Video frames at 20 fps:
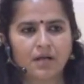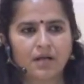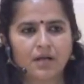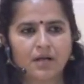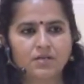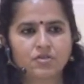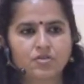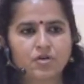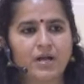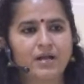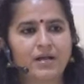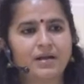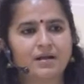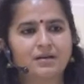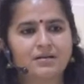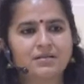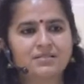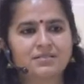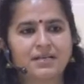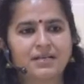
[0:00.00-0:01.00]
and try and
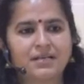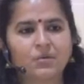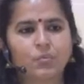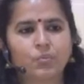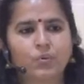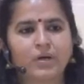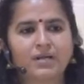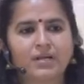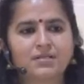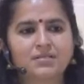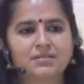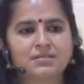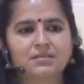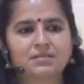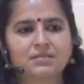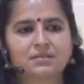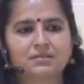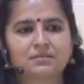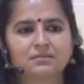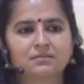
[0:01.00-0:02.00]
understand where is
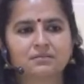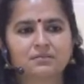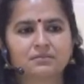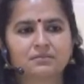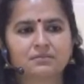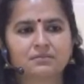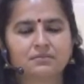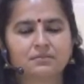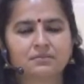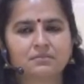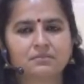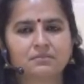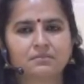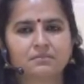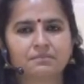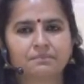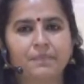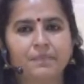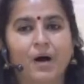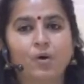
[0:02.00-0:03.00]
the
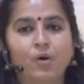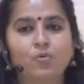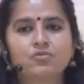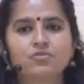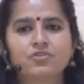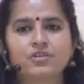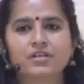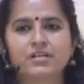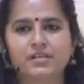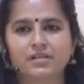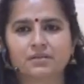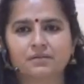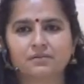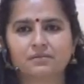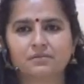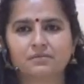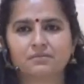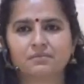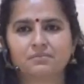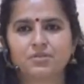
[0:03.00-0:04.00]
boundary
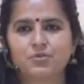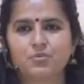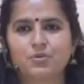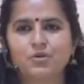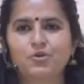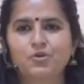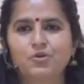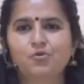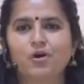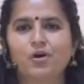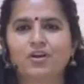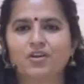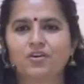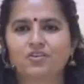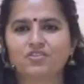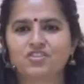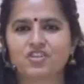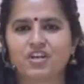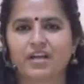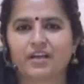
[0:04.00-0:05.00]
between you and your
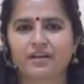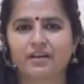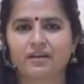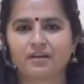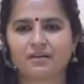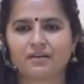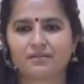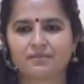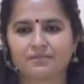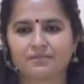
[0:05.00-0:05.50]
chair.